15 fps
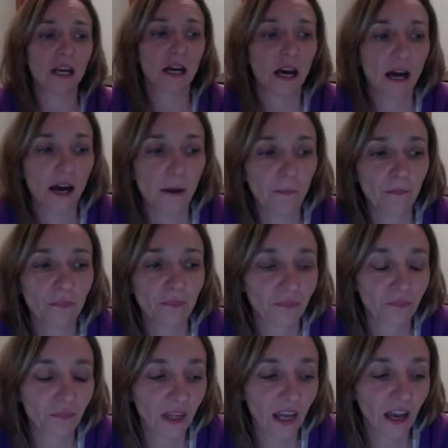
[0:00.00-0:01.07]
Um,
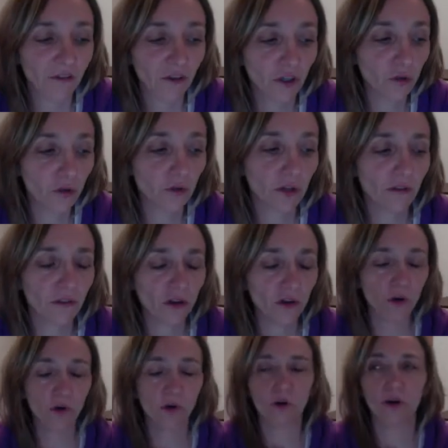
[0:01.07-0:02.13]
if you're
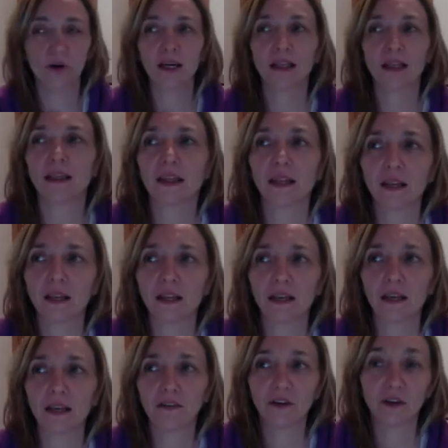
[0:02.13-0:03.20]
not in,
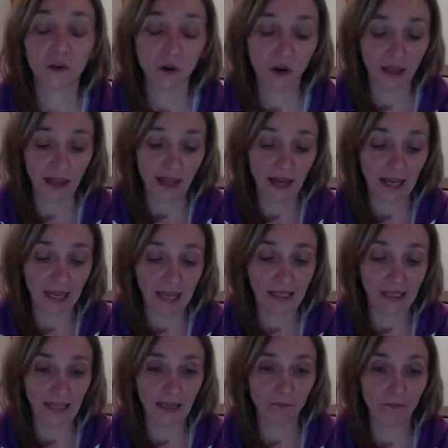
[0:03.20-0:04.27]
if you're not in that kind of
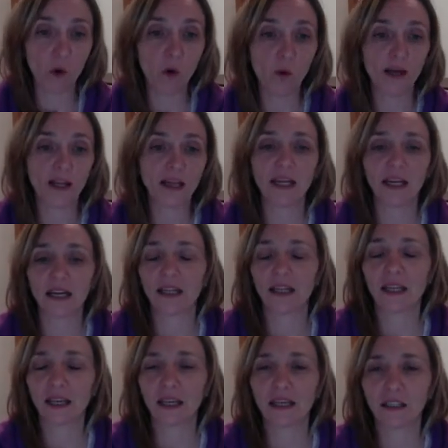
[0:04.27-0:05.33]
like moment, then I
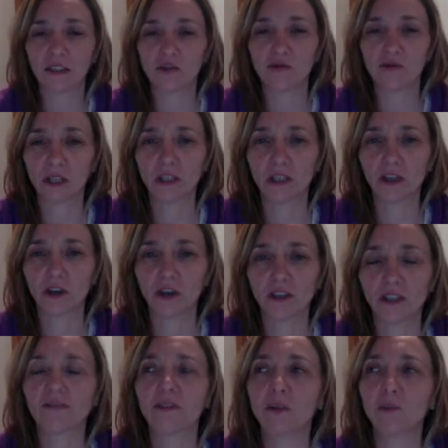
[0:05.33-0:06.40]
think it's really good to
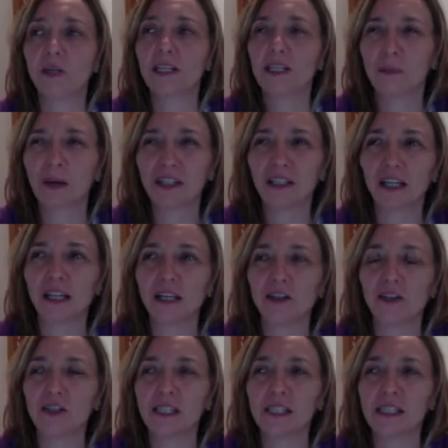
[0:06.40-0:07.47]
have someone, especially like
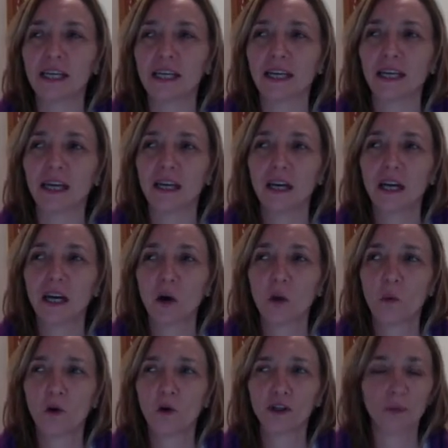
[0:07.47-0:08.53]
you, to say
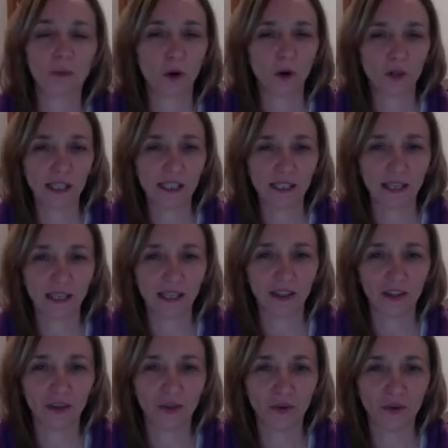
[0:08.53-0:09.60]
what's your body saying,
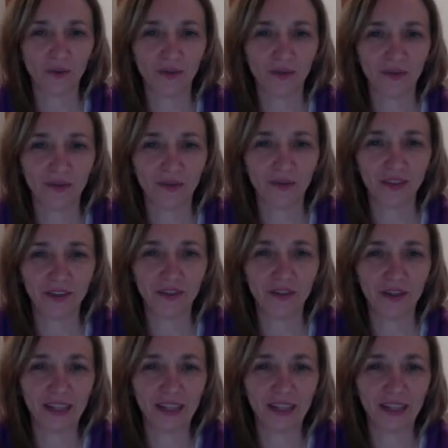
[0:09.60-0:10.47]
you know, like,